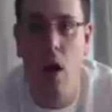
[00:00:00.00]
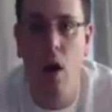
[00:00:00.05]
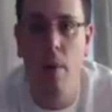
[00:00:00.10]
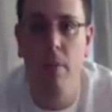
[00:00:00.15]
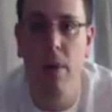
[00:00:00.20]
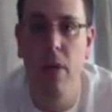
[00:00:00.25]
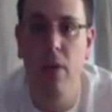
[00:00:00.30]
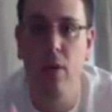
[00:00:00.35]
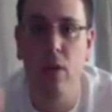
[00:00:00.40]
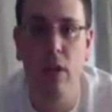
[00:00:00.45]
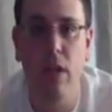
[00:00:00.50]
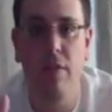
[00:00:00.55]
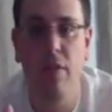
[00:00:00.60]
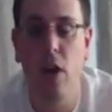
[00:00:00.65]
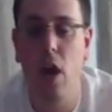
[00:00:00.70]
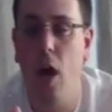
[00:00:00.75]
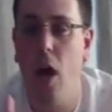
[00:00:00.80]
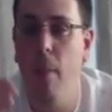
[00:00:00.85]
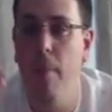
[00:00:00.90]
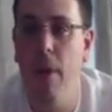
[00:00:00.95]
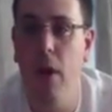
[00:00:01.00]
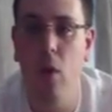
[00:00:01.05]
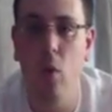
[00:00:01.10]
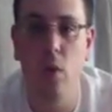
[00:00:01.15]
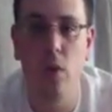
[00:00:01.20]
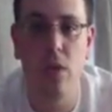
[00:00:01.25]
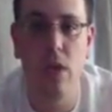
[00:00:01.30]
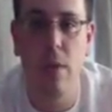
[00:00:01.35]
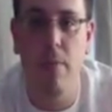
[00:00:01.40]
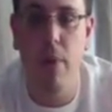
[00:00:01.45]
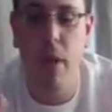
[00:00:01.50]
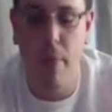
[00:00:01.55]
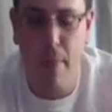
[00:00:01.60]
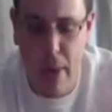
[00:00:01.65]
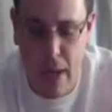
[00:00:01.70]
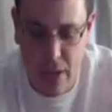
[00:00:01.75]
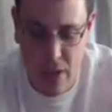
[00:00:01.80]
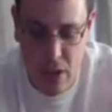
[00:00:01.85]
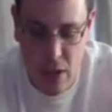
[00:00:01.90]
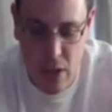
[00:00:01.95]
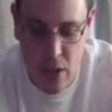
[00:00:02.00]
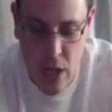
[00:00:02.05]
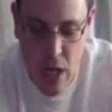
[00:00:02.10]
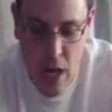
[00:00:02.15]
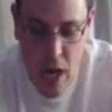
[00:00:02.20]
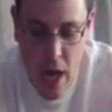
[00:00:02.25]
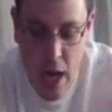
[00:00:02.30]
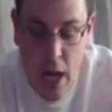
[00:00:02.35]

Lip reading: Either leave a comment or send me a message,